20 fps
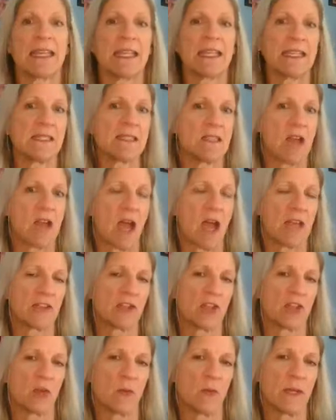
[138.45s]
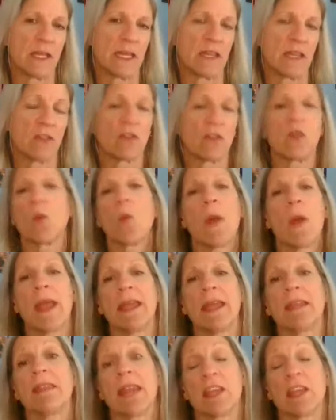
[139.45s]
he's not doing it the
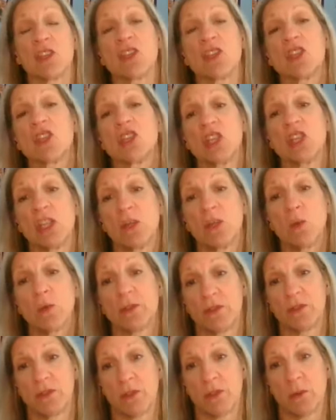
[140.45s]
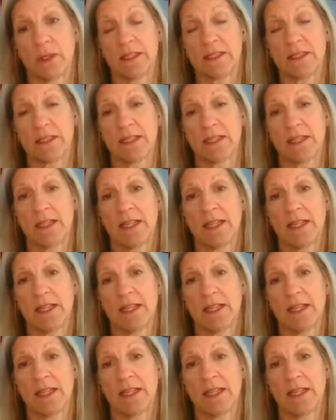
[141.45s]
way that she would do it.